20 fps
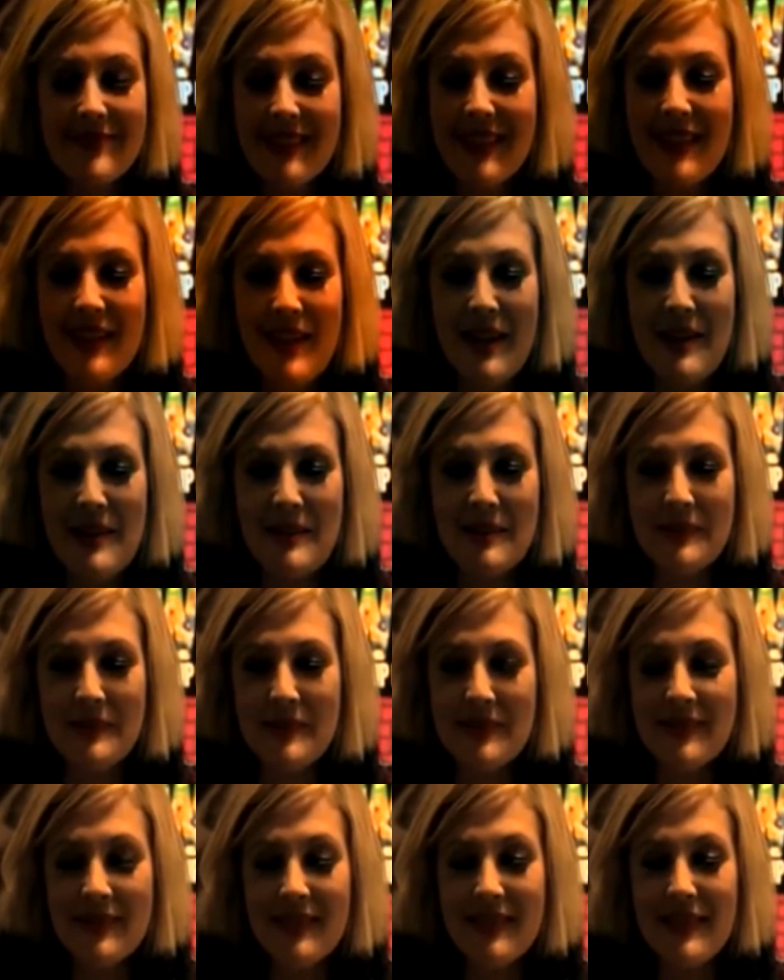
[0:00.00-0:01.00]
you know,
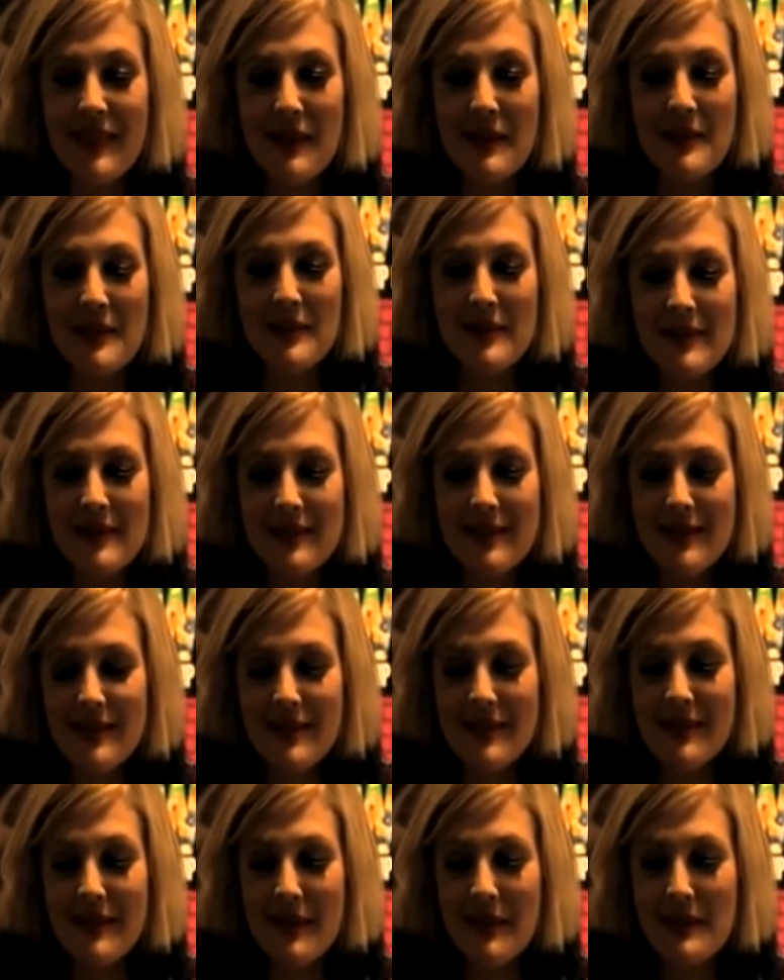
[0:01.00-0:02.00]

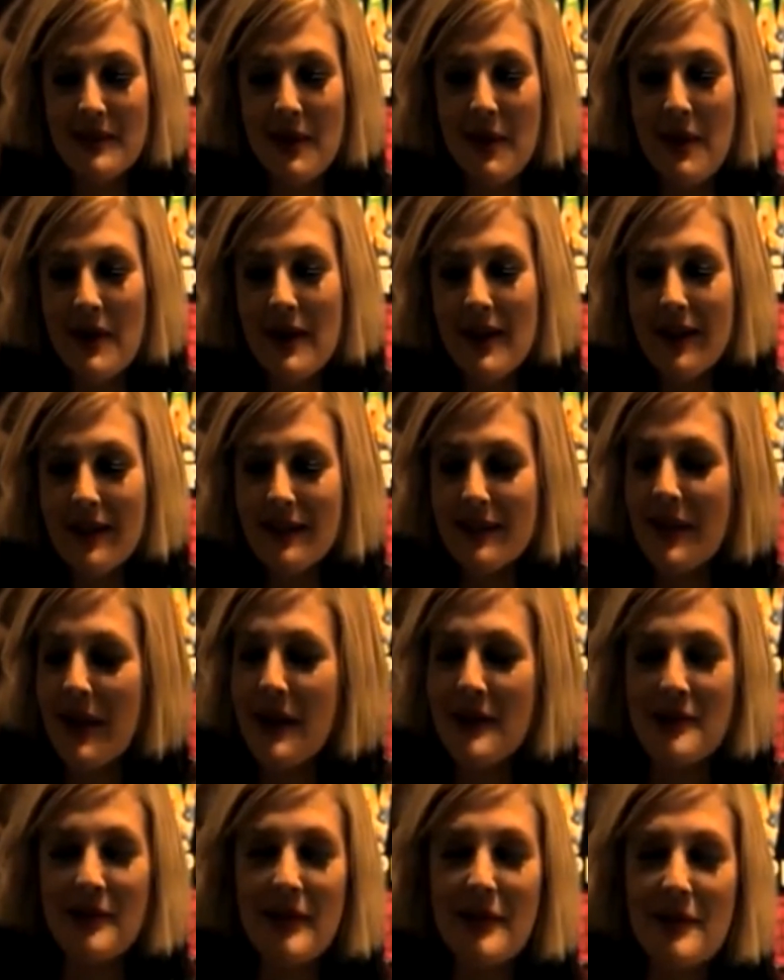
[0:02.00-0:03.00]
those, those heartaches are
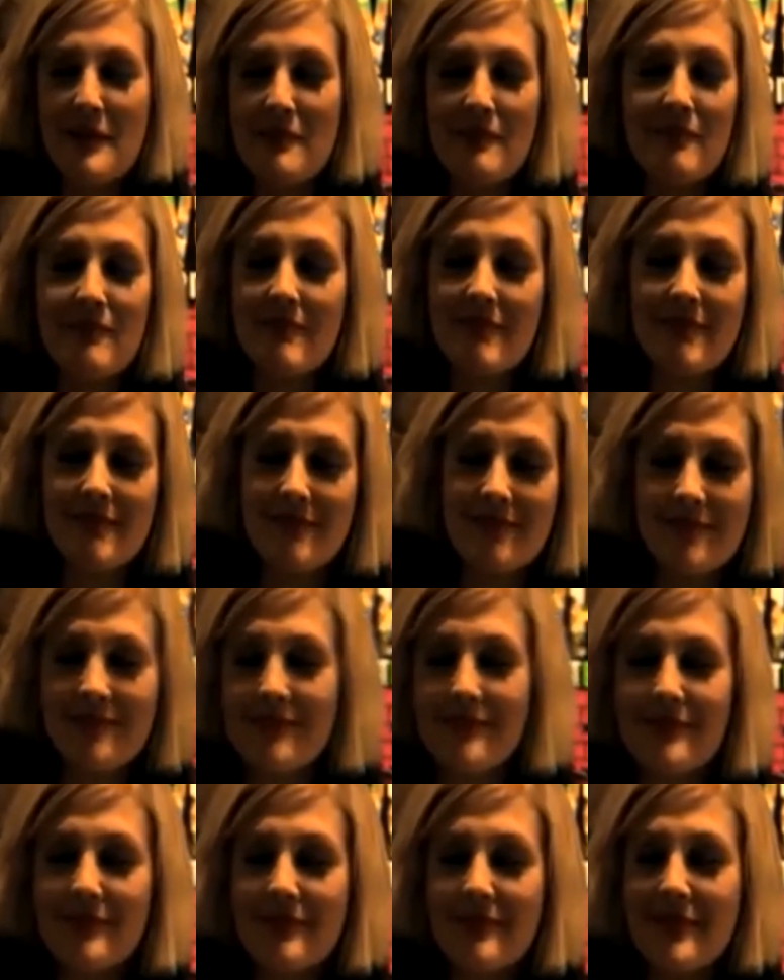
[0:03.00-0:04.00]
actually
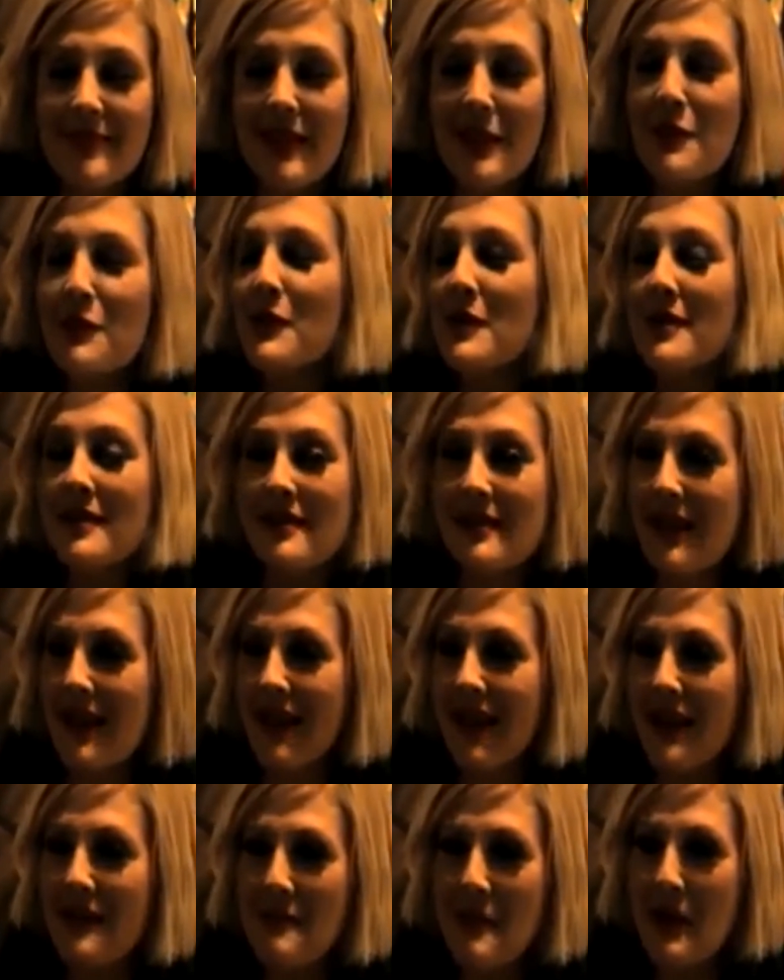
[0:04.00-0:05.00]

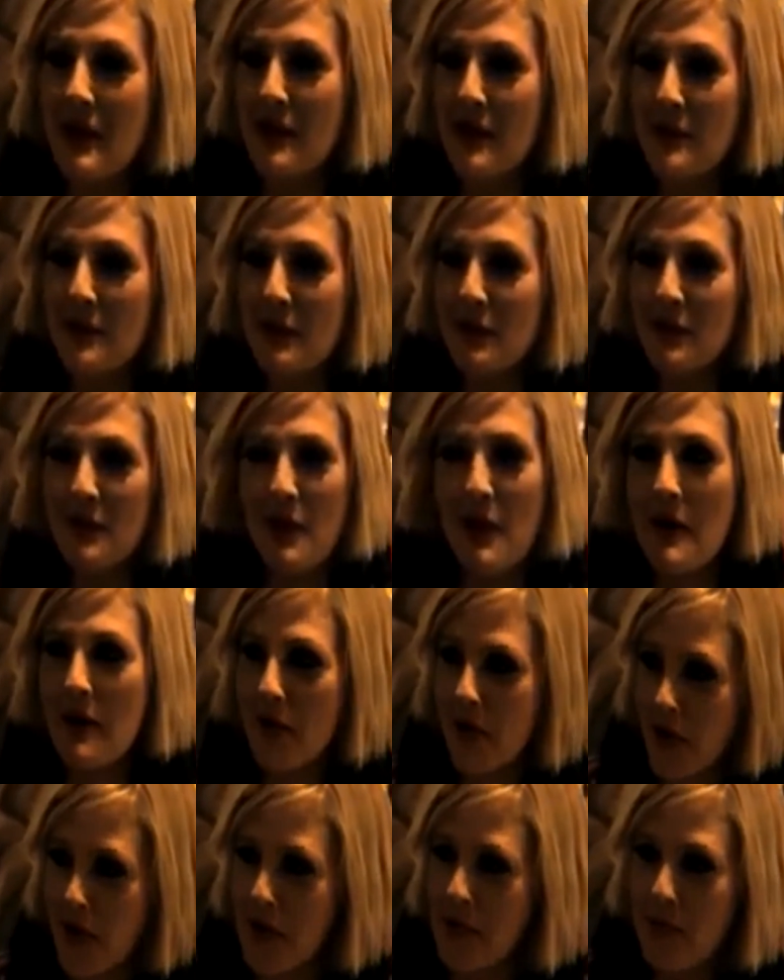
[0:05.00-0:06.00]
interesting and make you
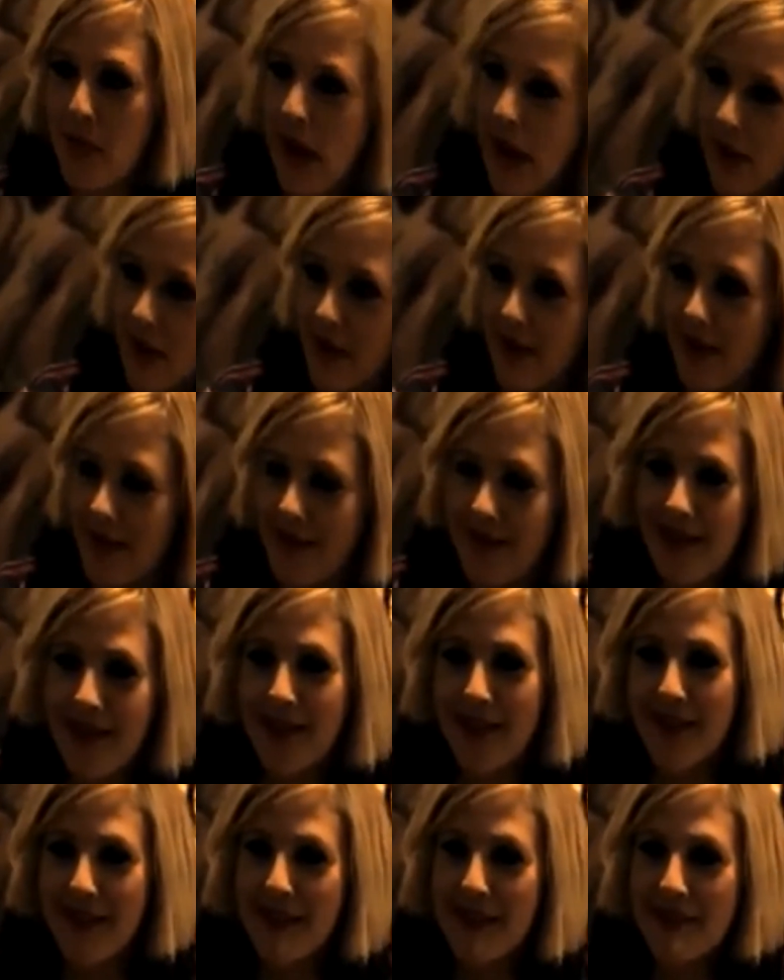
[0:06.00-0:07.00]
stronger and better.
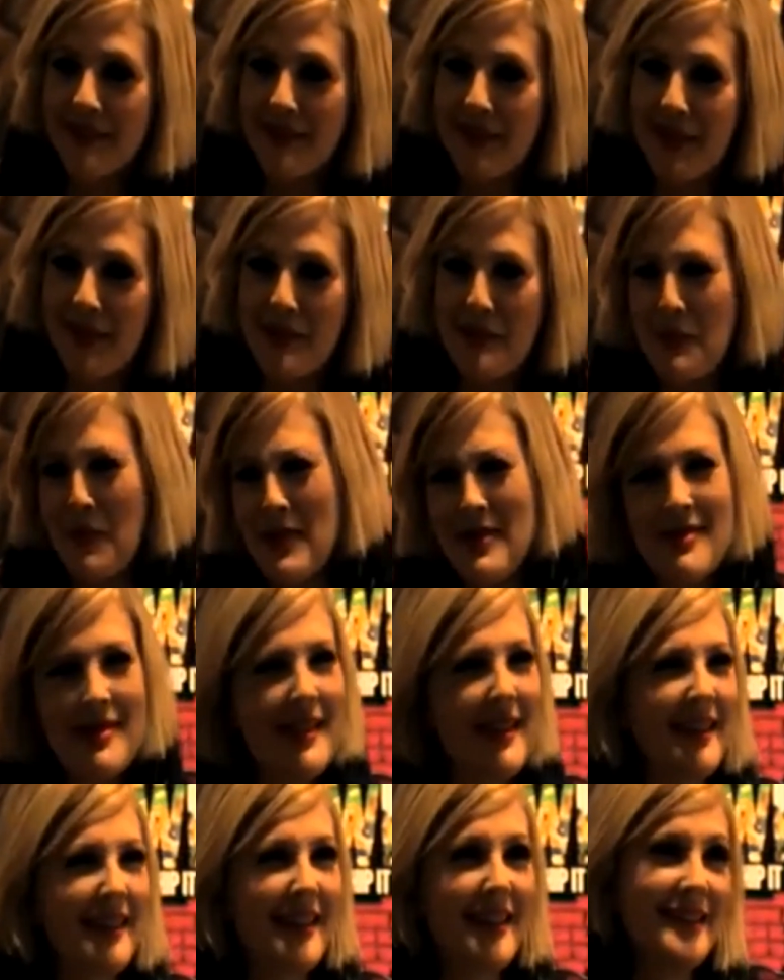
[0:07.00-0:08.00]
That's one
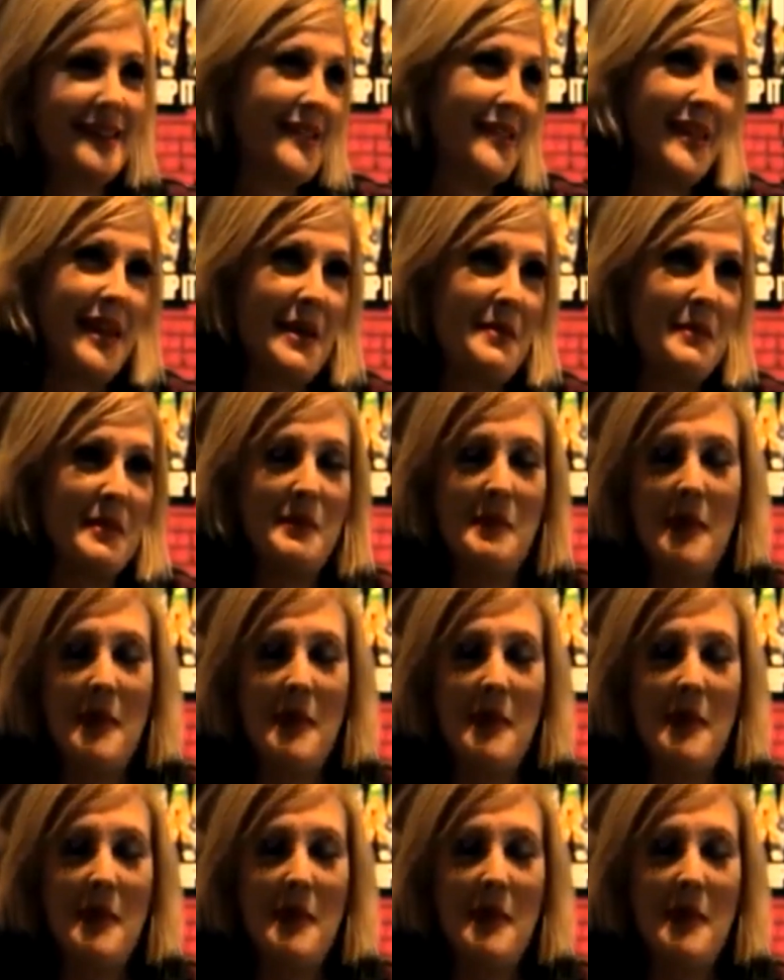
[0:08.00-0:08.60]
thing that just came to